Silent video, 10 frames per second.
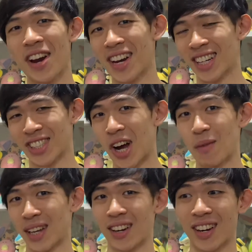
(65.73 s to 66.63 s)
in the
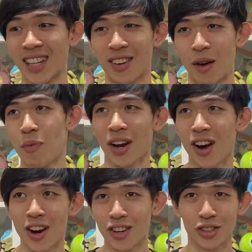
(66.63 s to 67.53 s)
shops and it gets like oh my
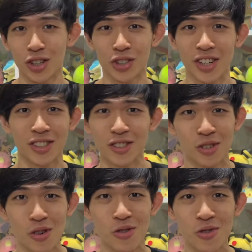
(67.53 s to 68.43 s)
god Joshua so
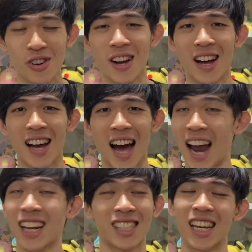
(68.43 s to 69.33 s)
so cool
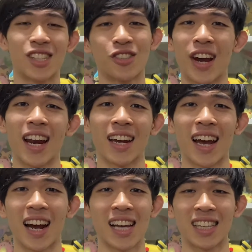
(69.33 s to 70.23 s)
it's it's great
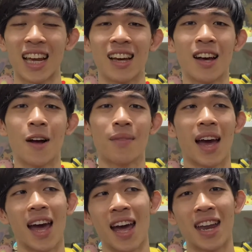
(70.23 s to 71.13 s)
okay guys
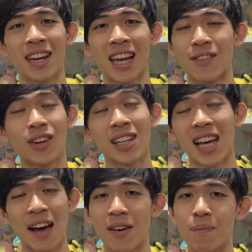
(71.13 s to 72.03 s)
and if you guys
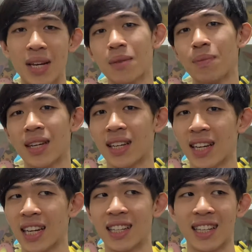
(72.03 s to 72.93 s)
ever meet me
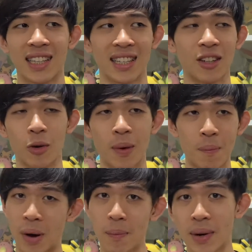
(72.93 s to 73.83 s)
in, you know, in
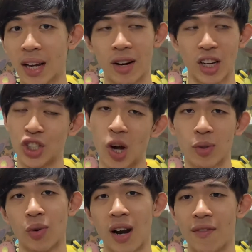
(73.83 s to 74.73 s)
public, in the
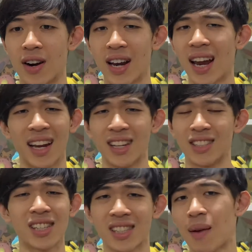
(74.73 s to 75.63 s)
shops or whatever, hey, eh,
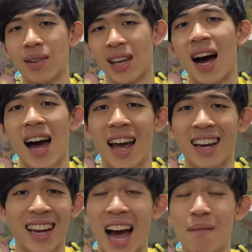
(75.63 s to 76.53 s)
just come and say hi.
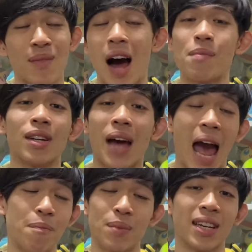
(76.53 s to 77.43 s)
Okay, I'm, I'll be
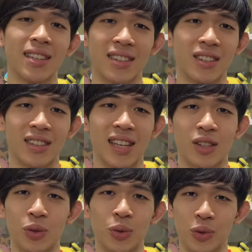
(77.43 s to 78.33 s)
happy
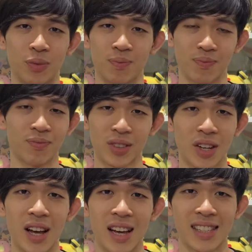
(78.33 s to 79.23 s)
to
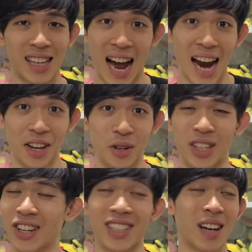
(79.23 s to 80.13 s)
say hi to you.
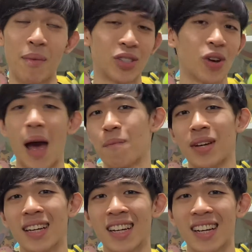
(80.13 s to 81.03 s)
Seriously, I'll be so
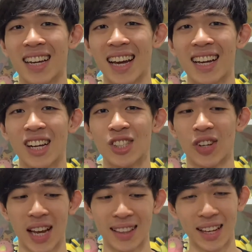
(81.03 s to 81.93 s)
happy. Okay, so
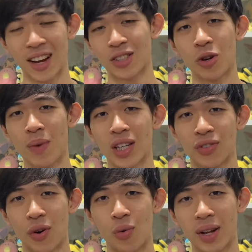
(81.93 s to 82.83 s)
again, thank you so much
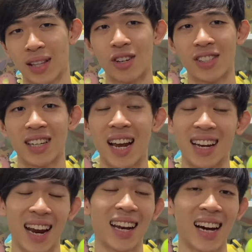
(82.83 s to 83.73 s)
for
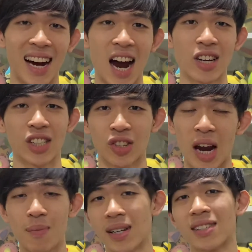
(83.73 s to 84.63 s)
1,800
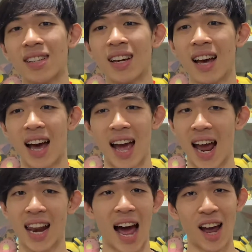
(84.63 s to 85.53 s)
subscribers.
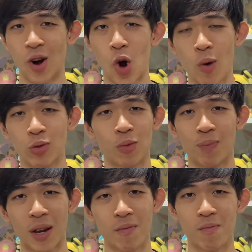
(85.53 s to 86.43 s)
And I hope to
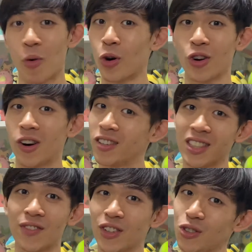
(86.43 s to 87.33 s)
make more
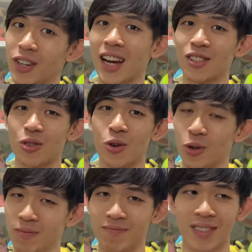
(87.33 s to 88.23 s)
content for you guys. So
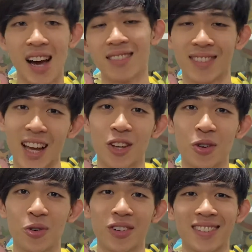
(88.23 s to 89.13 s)
yeah, thank
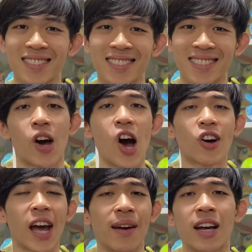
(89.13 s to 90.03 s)
you.
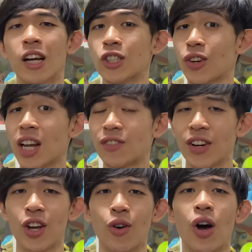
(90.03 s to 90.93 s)
Okay, so in this
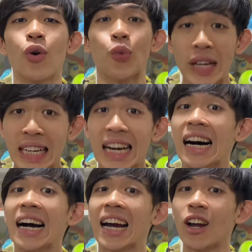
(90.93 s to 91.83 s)
video, we
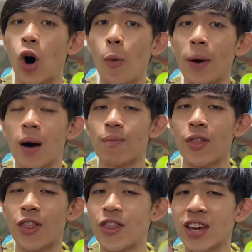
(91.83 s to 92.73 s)
are gonna open up
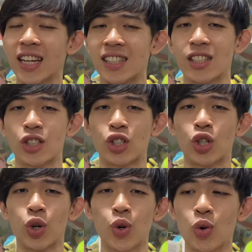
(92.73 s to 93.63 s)
these
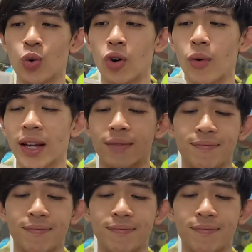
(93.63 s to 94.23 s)
two. Oh wait.